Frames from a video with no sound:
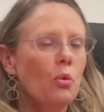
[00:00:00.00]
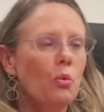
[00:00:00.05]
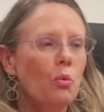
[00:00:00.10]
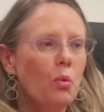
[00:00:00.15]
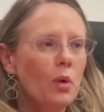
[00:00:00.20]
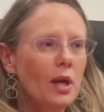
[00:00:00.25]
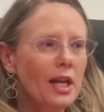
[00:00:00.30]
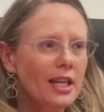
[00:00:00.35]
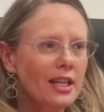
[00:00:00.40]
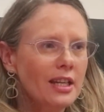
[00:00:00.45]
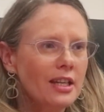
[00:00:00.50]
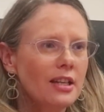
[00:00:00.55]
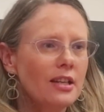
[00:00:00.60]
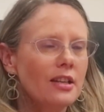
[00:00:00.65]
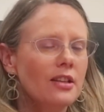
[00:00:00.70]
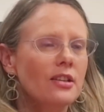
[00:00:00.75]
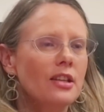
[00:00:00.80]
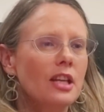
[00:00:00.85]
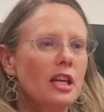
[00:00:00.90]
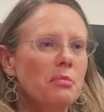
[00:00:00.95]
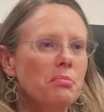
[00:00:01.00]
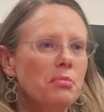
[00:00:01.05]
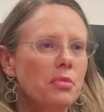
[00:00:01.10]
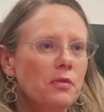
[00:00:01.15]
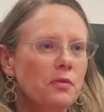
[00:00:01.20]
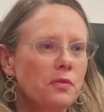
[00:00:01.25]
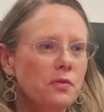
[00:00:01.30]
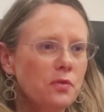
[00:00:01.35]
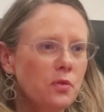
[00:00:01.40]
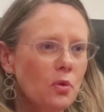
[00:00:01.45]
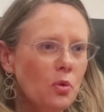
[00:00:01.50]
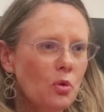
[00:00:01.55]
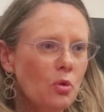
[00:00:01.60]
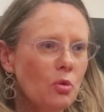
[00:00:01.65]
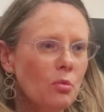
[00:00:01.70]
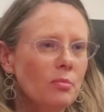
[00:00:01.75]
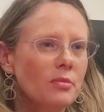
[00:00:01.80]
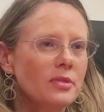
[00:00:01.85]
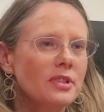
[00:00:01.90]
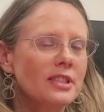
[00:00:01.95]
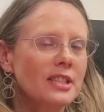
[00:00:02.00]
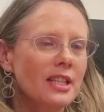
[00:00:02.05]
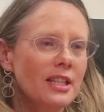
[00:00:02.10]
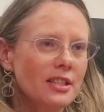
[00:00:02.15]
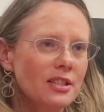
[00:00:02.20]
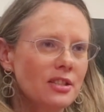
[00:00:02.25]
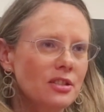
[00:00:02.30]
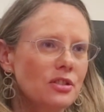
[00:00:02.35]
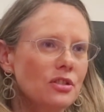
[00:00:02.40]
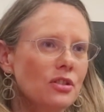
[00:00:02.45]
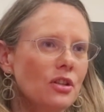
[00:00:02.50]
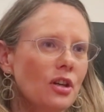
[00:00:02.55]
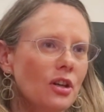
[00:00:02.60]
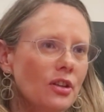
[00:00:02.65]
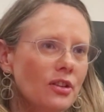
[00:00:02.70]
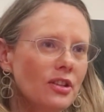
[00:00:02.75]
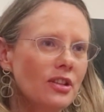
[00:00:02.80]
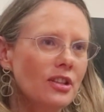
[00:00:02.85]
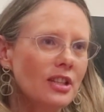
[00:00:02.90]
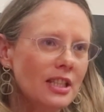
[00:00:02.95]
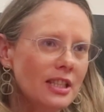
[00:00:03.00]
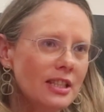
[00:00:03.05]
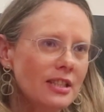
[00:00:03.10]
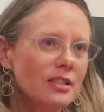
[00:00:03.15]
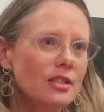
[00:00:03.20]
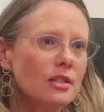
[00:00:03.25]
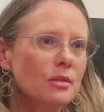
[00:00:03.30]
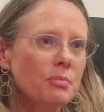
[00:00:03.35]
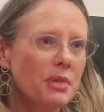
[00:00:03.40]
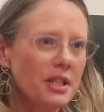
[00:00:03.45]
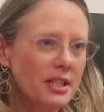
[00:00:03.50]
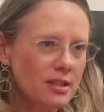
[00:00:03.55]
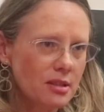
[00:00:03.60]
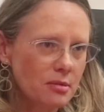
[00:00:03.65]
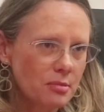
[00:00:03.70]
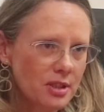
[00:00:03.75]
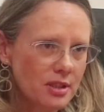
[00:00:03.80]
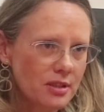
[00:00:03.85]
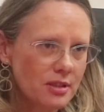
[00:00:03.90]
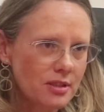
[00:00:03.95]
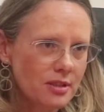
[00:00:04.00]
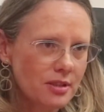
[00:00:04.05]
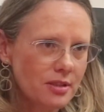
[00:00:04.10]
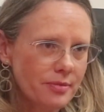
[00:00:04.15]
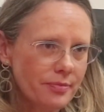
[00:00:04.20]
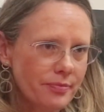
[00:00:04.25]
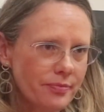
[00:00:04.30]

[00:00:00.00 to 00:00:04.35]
when they perform tests on these specimens.